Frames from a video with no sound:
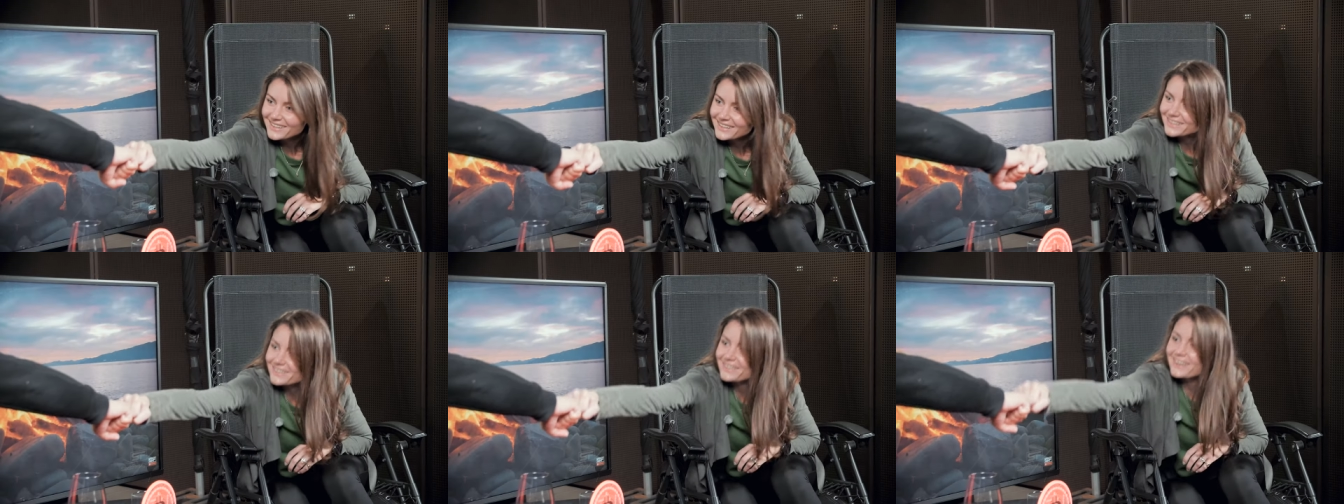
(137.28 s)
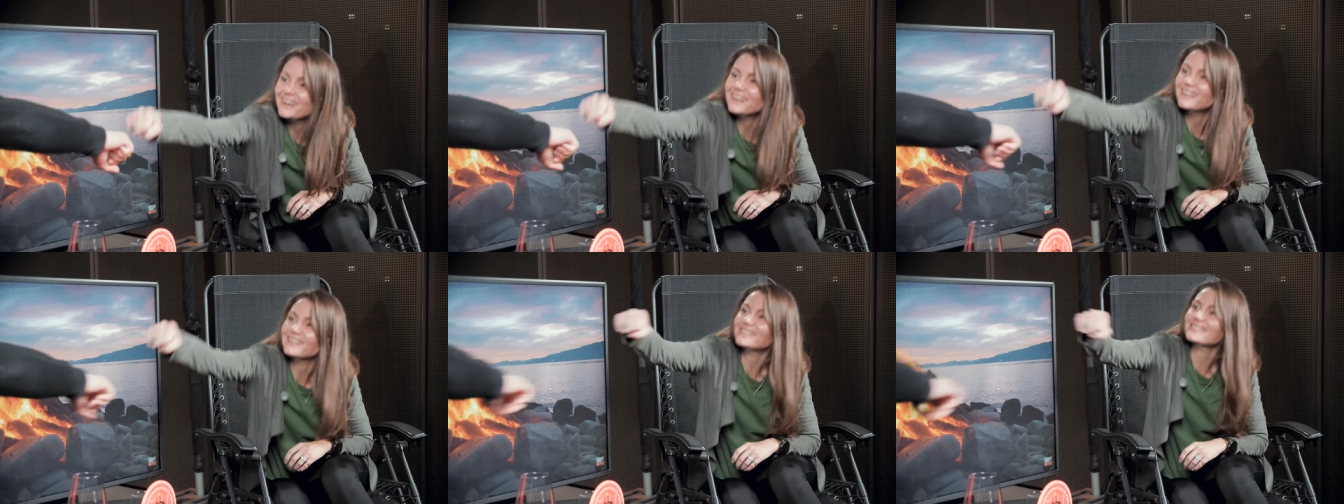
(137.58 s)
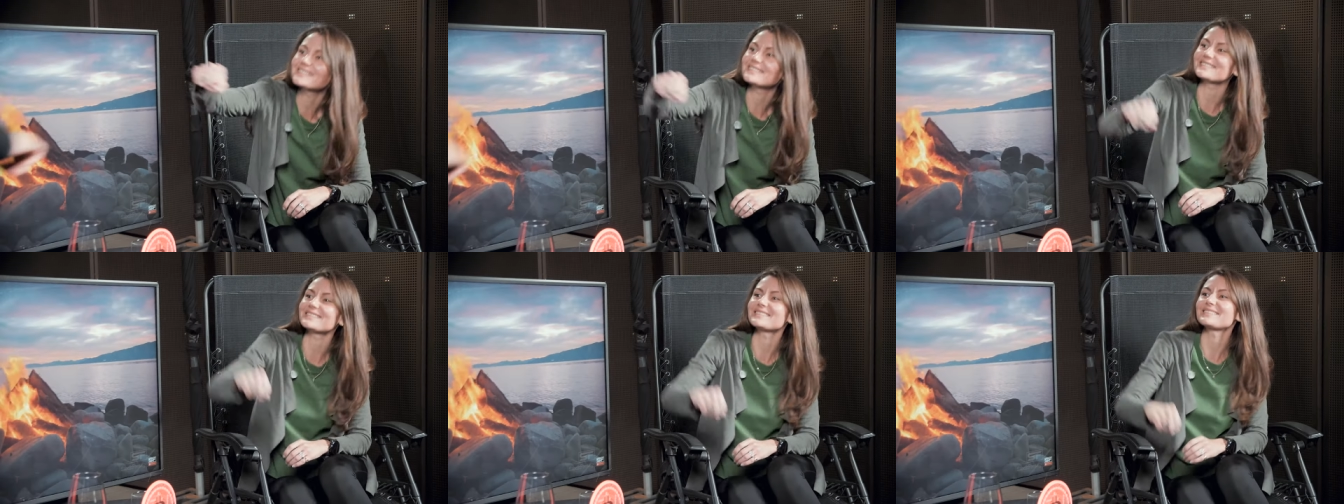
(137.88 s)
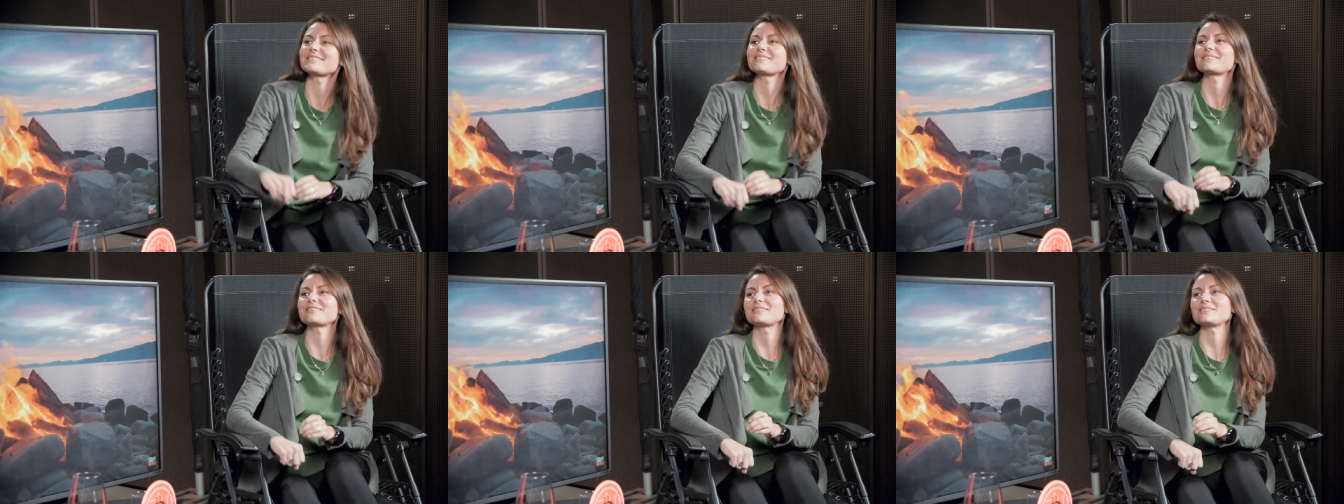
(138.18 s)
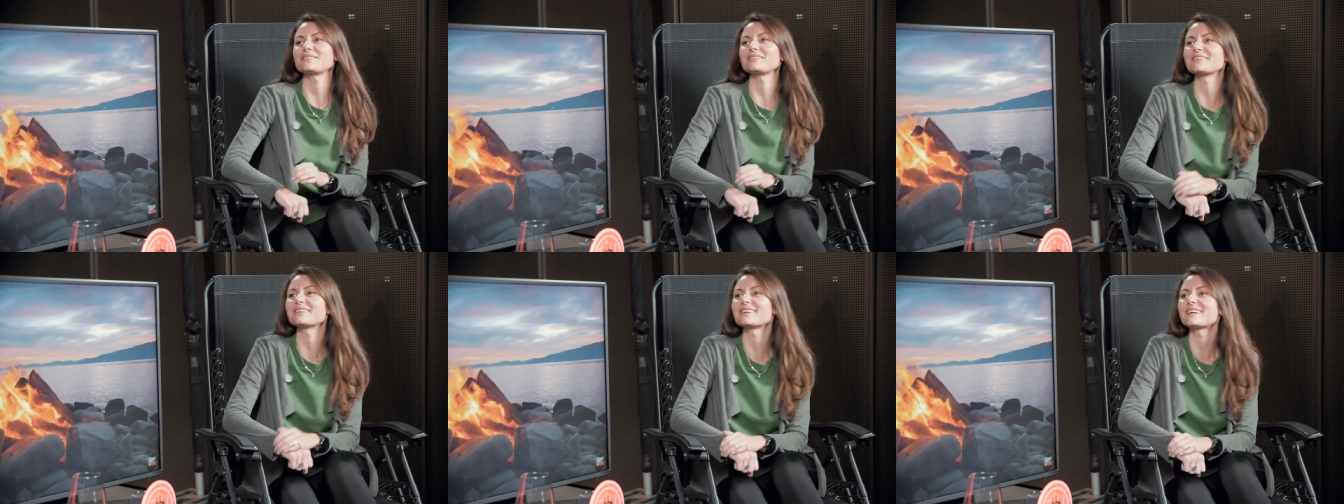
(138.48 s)
Thank you, Alex.
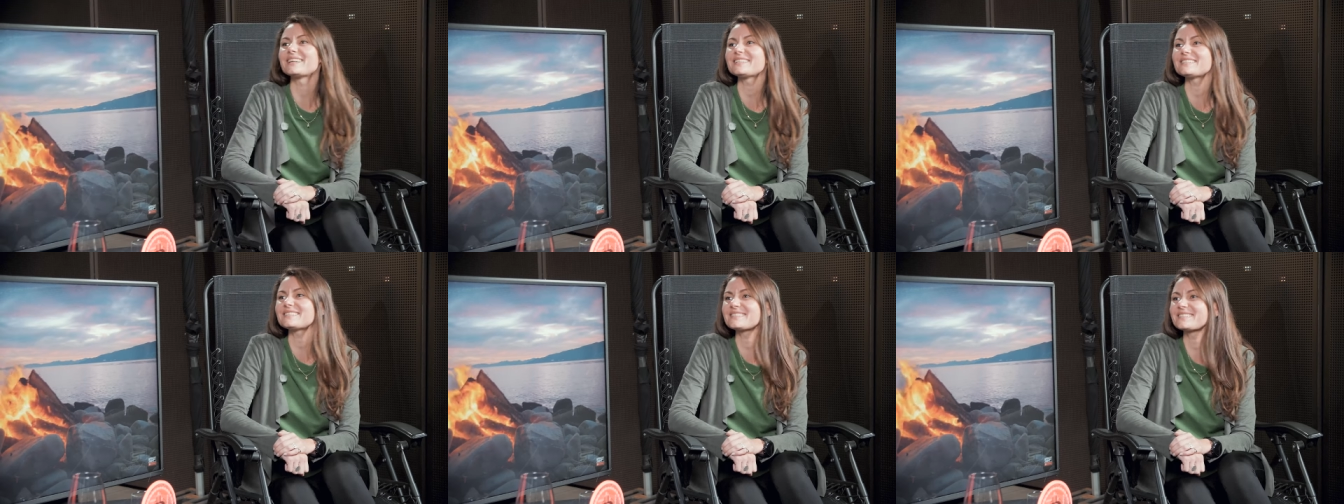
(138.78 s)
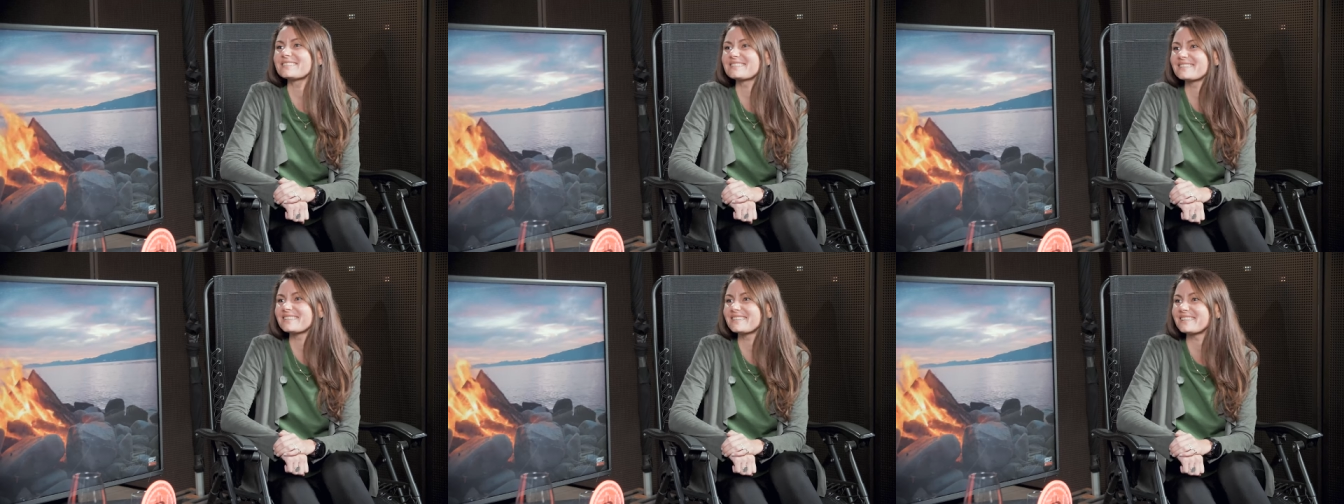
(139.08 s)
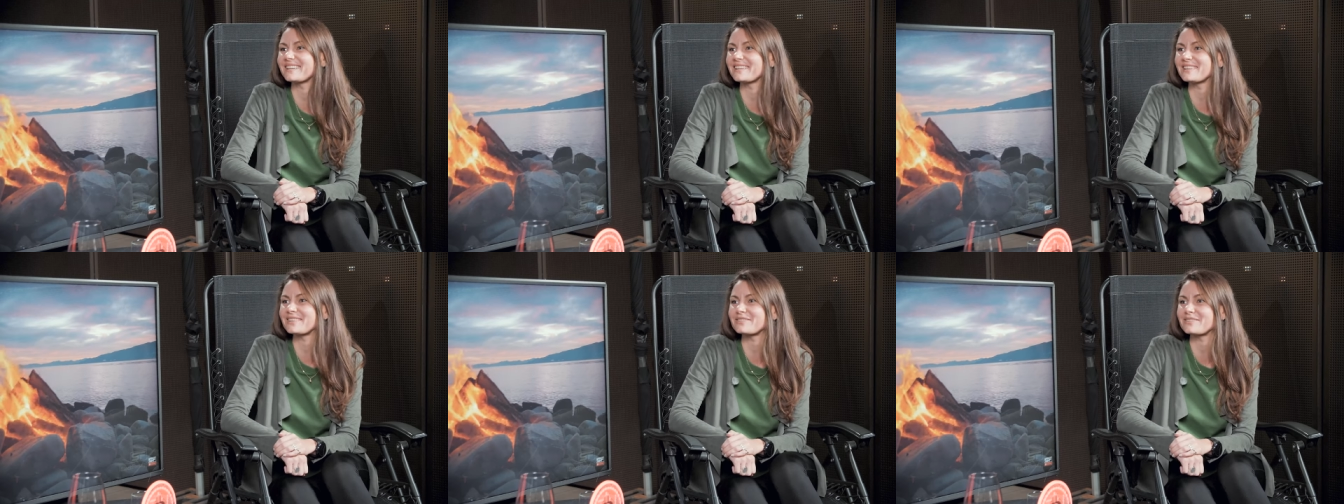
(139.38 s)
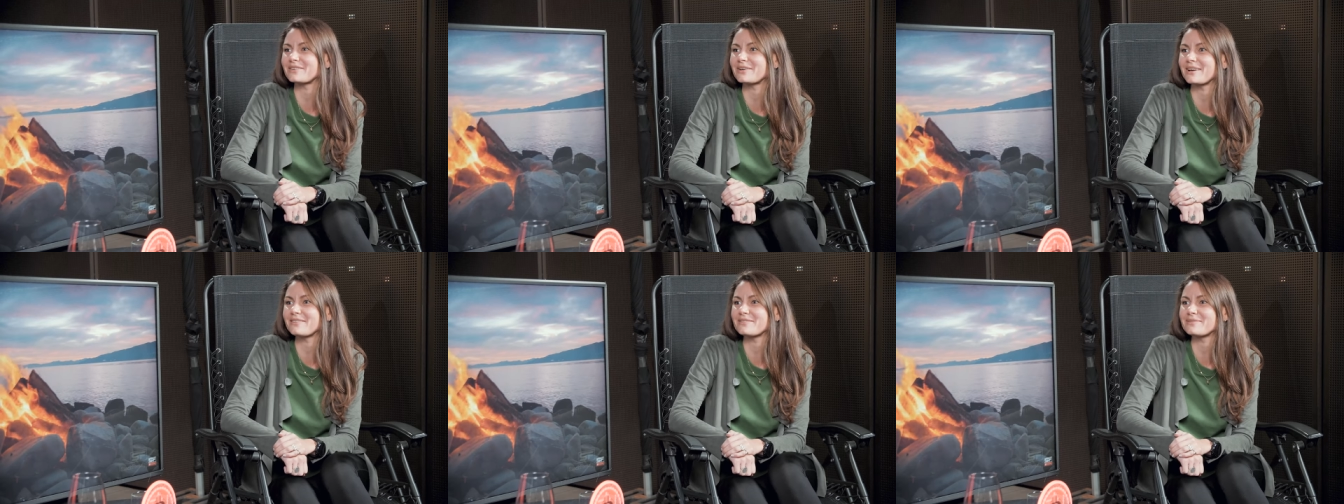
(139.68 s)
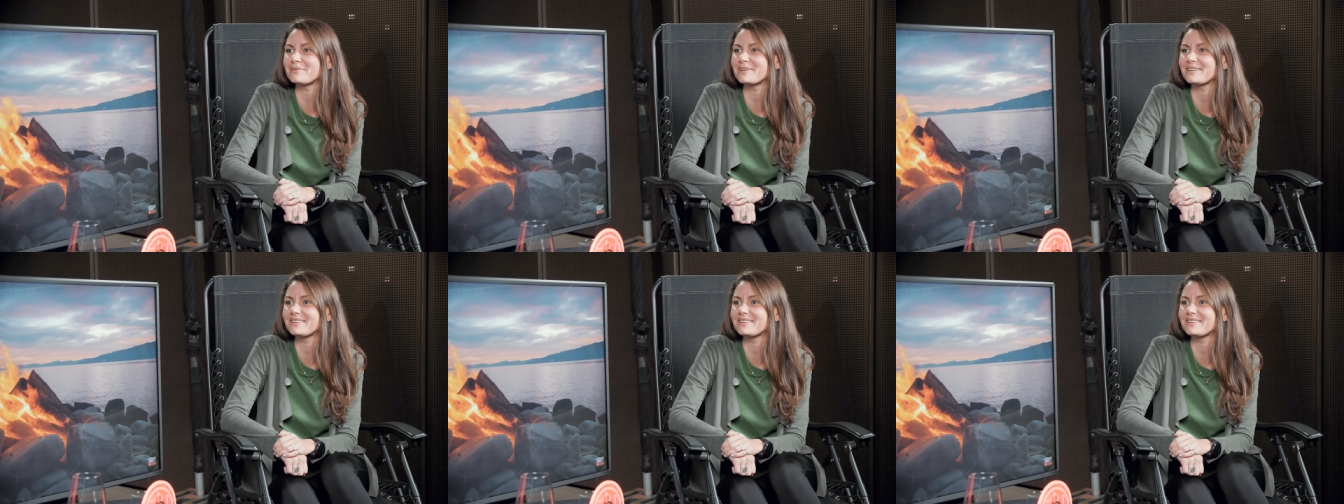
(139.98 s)
Doing great. Thank you for having